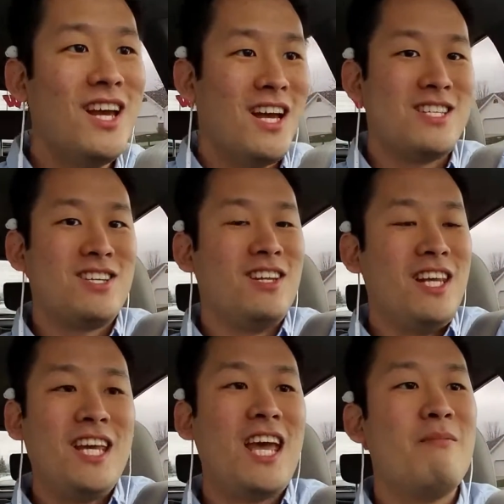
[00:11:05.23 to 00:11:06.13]
And suddenly
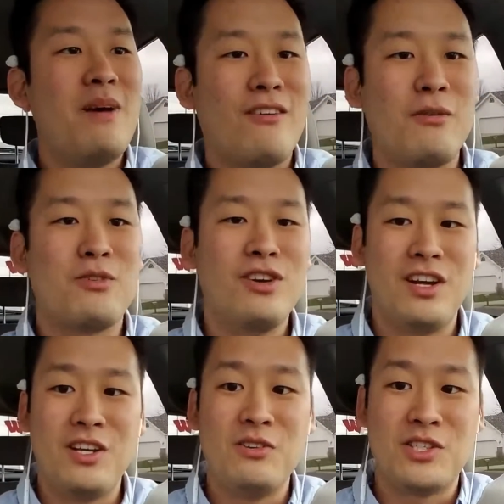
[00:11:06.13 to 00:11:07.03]
he came back from Korea
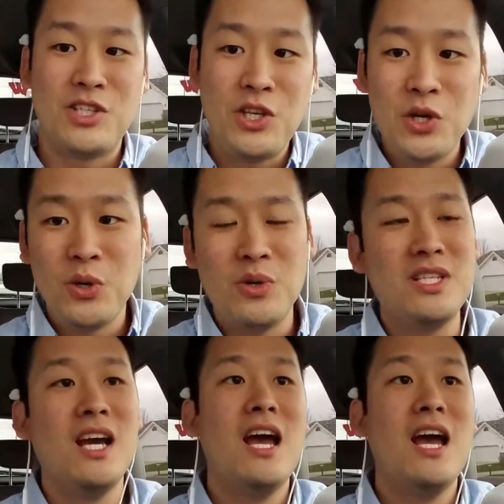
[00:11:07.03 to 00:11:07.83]
and he was huge,